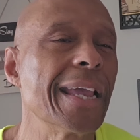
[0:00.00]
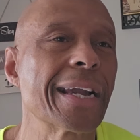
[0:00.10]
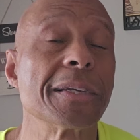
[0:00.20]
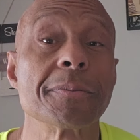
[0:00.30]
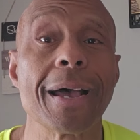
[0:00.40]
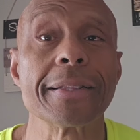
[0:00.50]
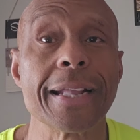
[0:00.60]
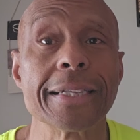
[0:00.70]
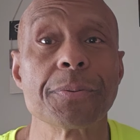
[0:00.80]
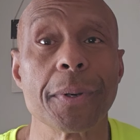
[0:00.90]
because
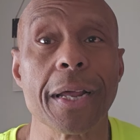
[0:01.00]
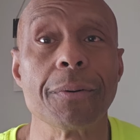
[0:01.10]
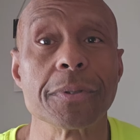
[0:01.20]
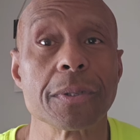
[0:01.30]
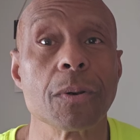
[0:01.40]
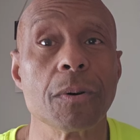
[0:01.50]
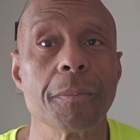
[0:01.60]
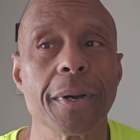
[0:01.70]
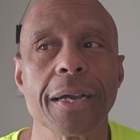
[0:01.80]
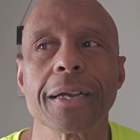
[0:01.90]
that's what I was going
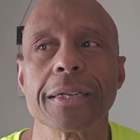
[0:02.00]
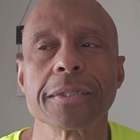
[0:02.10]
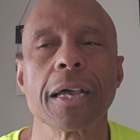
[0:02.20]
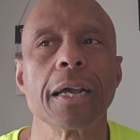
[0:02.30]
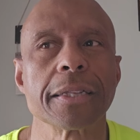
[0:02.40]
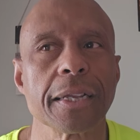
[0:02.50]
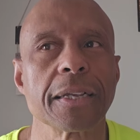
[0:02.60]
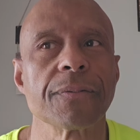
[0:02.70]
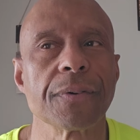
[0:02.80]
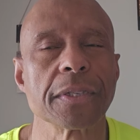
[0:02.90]
by. I, I think
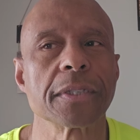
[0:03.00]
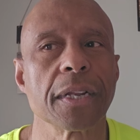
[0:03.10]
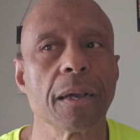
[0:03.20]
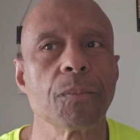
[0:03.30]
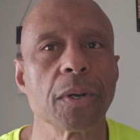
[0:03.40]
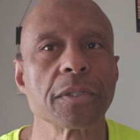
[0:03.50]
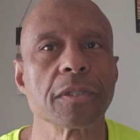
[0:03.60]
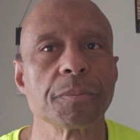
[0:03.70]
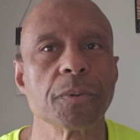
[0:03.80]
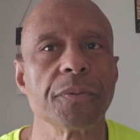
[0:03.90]
if I sit down and watch
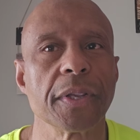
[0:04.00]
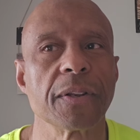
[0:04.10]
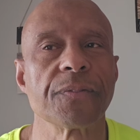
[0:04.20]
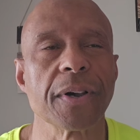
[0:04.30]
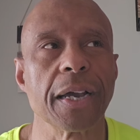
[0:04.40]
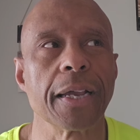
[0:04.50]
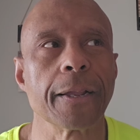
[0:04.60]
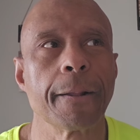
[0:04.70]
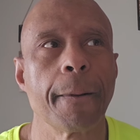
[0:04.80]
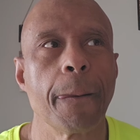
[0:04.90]
this movie, and if
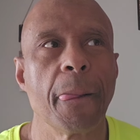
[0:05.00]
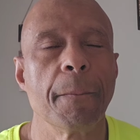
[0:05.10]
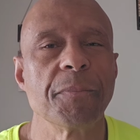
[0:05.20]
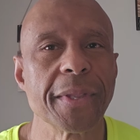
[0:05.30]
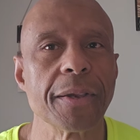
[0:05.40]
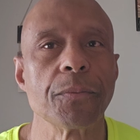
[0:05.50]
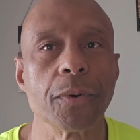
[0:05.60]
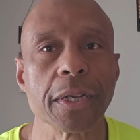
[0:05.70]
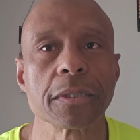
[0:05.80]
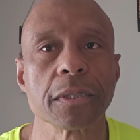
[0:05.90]
I get
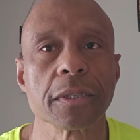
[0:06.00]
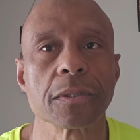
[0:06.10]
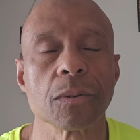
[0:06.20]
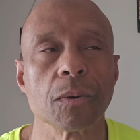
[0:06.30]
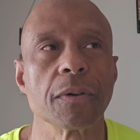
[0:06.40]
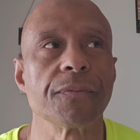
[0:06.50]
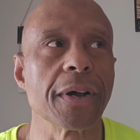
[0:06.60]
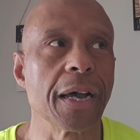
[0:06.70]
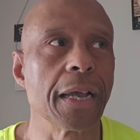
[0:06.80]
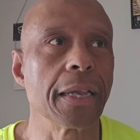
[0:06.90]
restless, or if
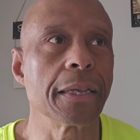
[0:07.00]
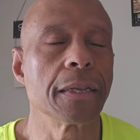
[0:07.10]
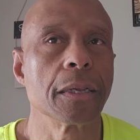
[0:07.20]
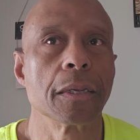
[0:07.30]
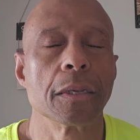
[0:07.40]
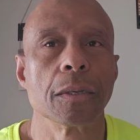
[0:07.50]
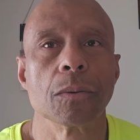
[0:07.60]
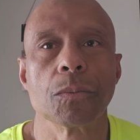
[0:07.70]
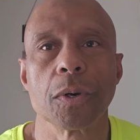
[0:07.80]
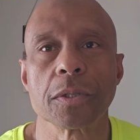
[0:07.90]
I
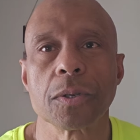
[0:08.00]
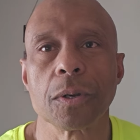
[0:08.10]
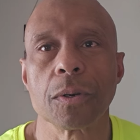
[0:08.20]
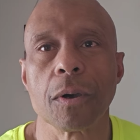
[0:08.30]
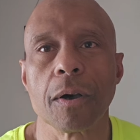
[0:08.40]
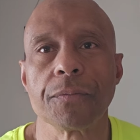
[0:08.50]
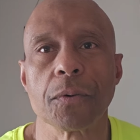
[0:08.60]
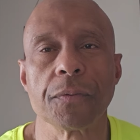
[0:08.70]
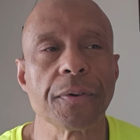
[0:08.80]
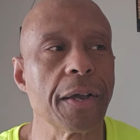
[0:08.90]
want to turn it off,
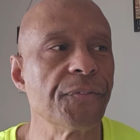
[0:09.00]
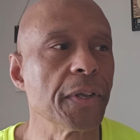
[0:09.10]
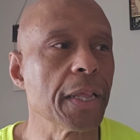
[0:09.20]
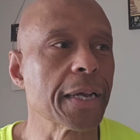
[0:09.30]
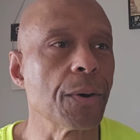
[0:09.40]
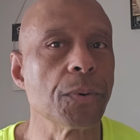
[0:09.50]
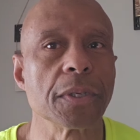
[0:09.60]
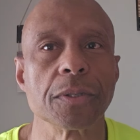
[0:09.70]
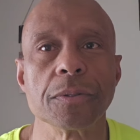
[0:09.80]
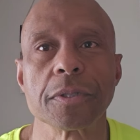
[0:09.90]
or if I felt like I
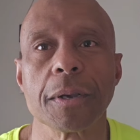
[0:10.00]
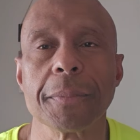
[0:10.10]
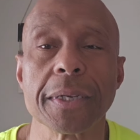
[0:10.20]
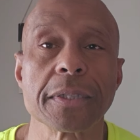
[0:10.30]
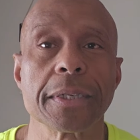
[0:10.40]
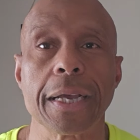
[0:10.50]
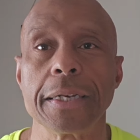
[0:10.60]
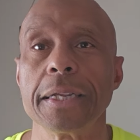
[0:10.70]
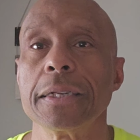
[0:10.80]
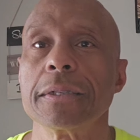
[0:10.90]
want to do something else, and I
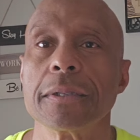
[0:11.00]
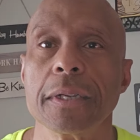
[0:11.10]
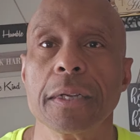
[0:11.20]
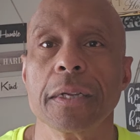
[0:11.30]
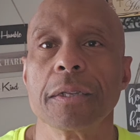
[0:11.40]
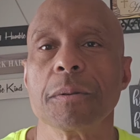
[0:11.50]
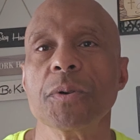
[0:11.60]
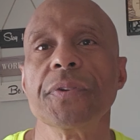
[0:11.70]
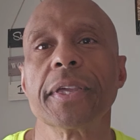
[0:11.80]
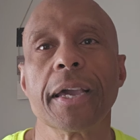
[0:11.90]
didn't, the
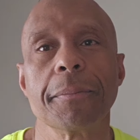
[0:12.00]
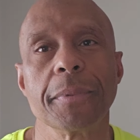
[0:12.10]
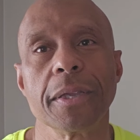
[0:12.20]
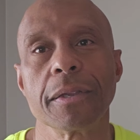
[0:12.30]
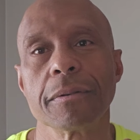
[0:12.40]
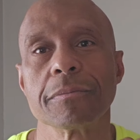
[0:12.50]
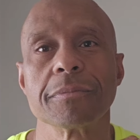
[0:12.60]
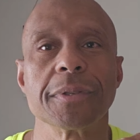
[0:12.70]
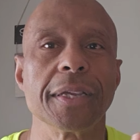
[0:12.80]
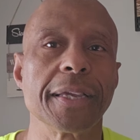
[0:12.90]
movie kept me
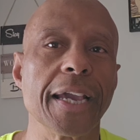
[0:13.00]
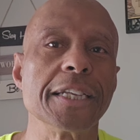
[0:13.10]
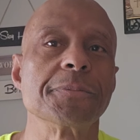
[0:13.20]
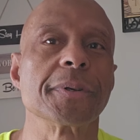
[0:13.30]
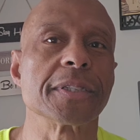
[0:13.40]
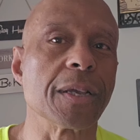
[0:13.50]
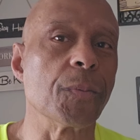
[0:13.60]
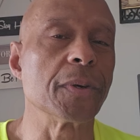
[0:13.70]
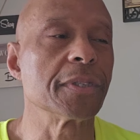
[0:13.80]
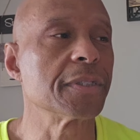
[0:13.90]
engaged because I
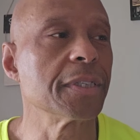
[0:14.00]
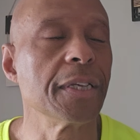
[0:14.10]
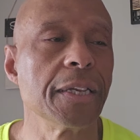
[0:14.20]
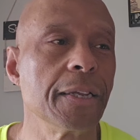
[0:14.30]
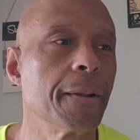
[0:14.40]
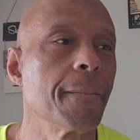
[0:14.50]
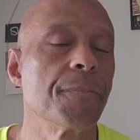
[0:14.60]
wanted to see